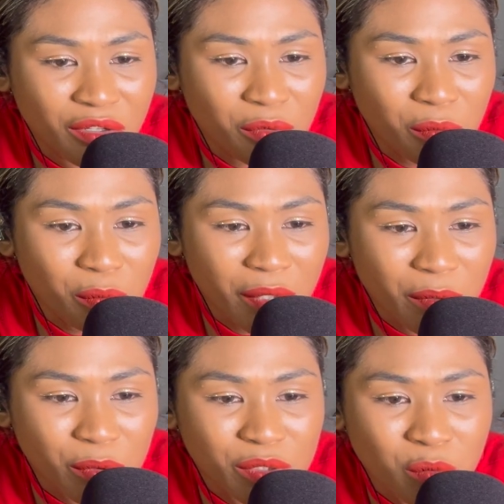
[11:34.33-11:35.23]
we
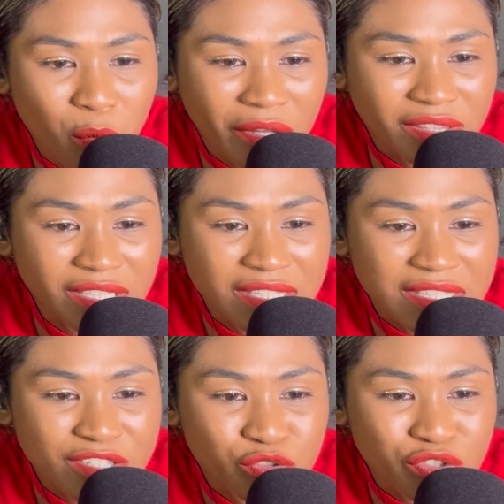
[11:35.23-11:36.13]
would want this.
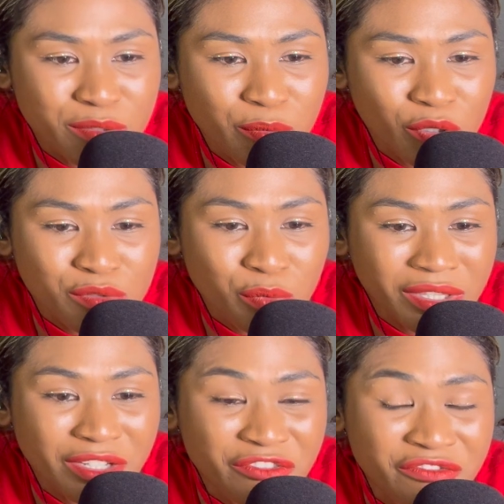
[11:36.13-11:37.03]
It's just because what
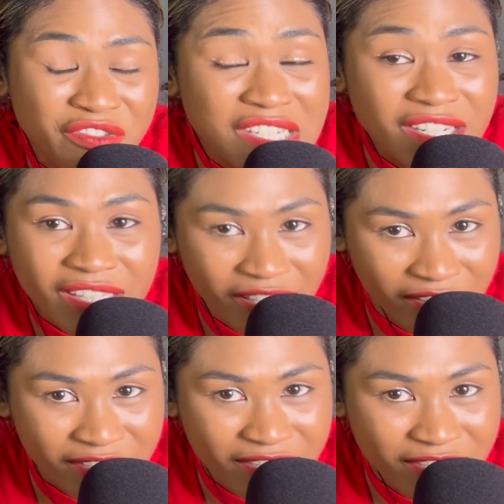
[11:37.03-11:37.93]
they're feeding
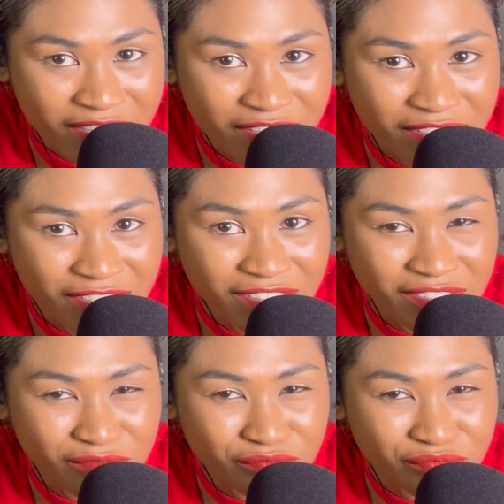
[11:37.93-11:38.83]
us.
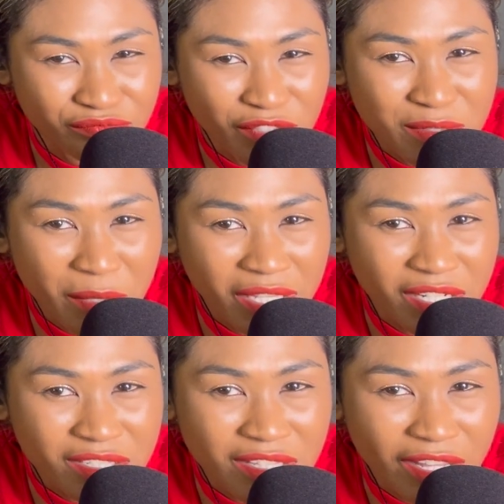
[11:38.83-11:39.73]
It's making
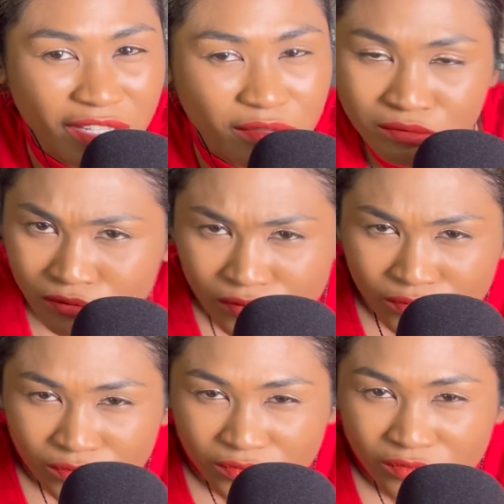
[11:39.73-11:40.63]
us like,
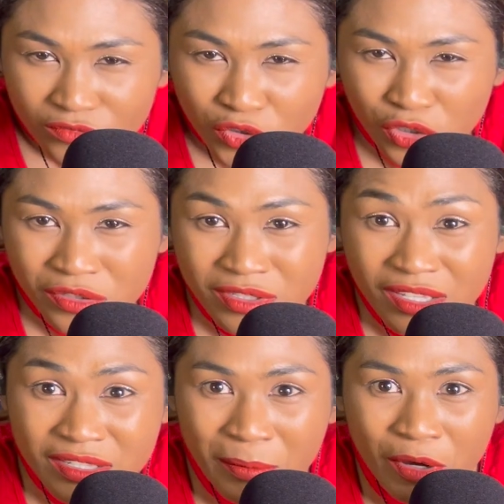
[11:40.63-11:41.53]
you know,
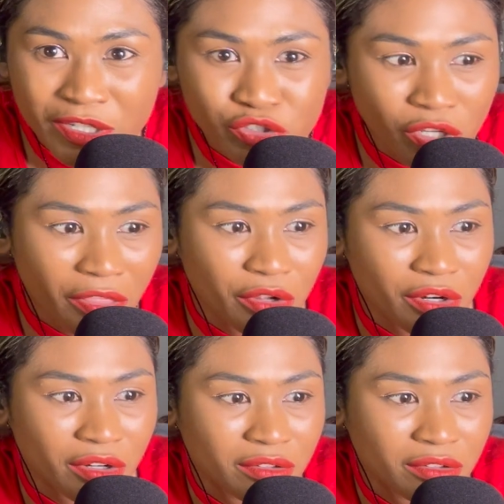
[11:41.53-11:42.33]
sus about each other.